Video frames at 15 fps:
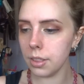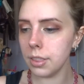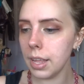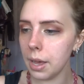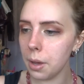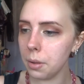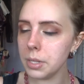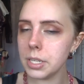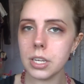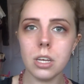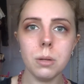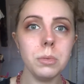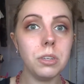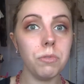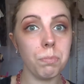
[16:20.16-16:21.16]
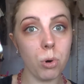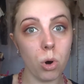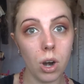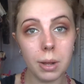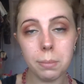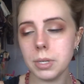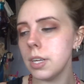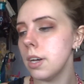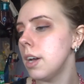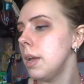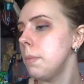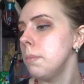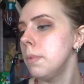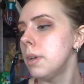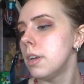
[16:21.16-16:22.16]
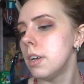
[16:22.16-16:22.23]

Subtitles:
Now, in terms of prime time,